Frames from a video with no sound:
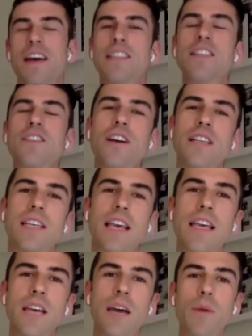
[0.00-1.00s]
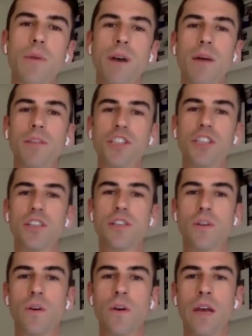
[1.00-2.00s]
interesting. Anytime we publish a
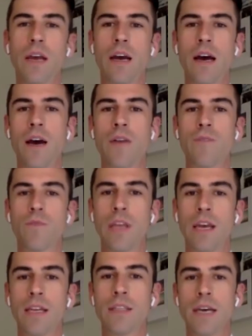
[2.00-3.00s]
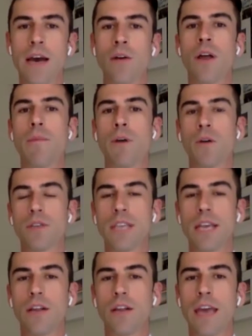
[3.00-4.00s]
story related to outlaw
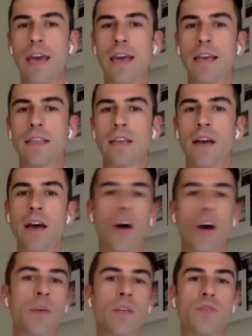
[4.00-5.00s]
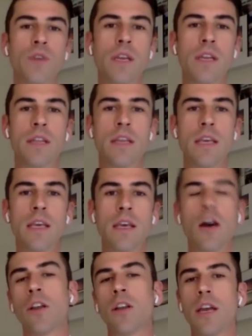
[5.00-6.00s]
motorcycle gangs, I always read the
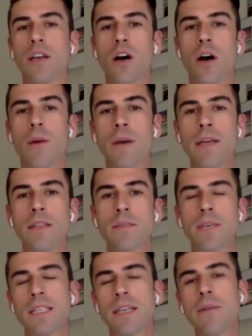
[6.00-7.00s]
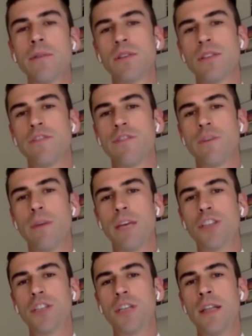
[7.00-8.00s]
online comments, because sometimes there's
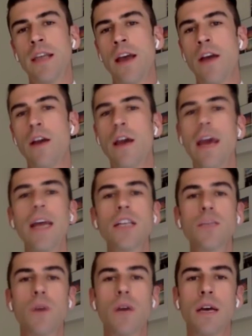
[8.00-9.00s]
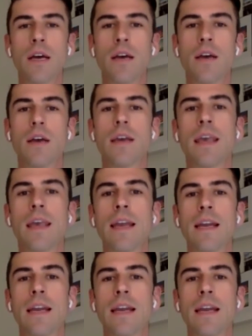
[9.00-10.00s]
information in there, and I just want to get
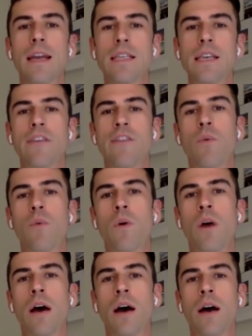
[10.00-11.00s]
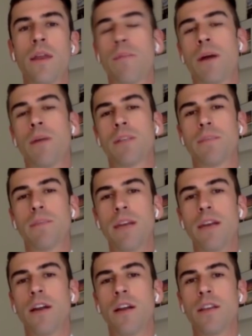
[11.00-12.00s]
an idea for the public's
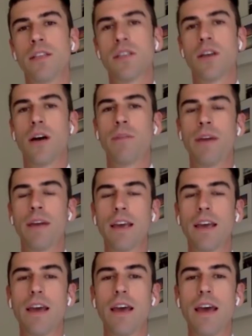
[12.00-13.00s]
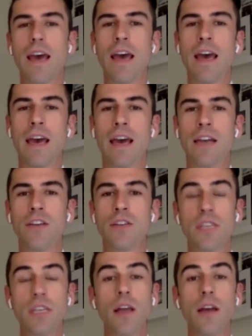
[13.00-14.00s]
opinion on this topic. And you see
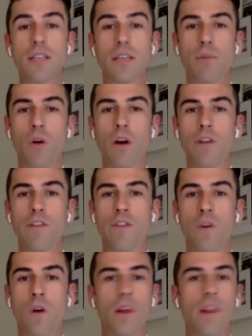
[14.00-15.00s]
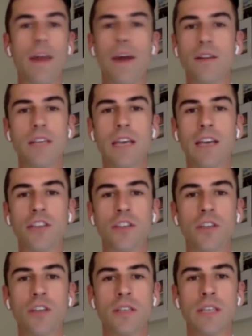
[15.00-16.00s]
a lot of support for the Hells
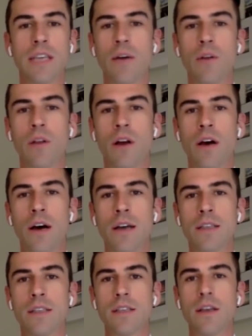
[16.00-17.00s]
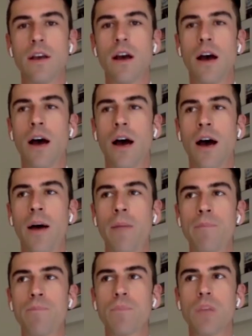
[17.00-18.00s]
Angels, the Outlaws.
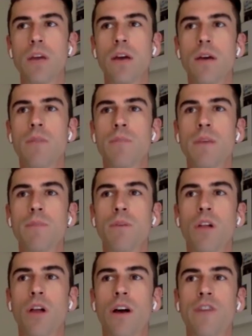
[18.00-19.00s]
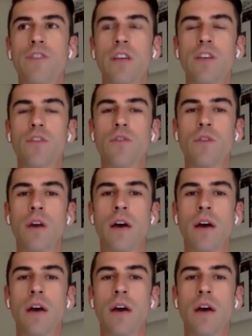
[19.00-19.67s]
People often